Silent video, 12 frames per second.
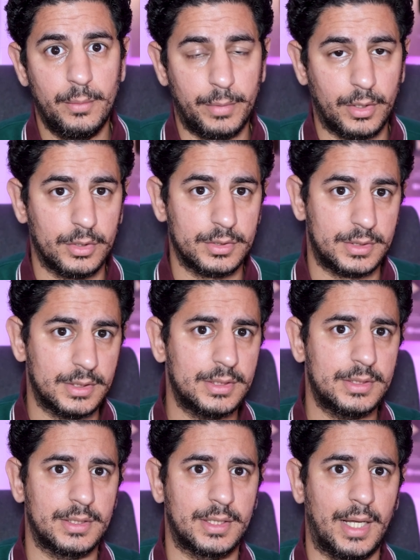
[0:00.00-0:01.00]
because this
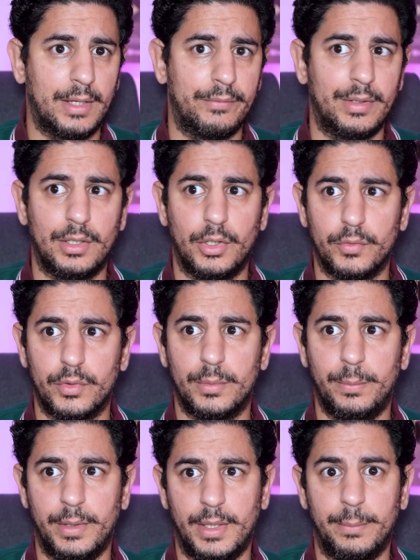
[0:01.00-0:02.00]
is the time when you
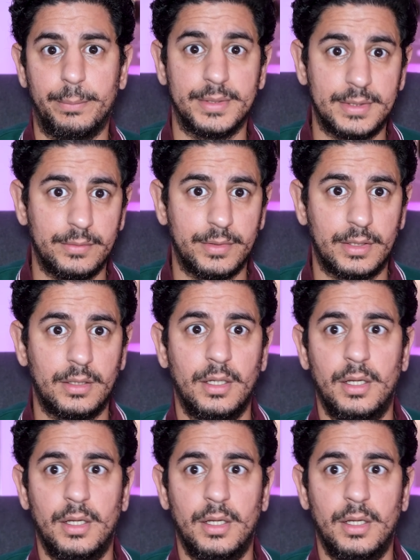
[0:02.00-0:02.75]
would be busy with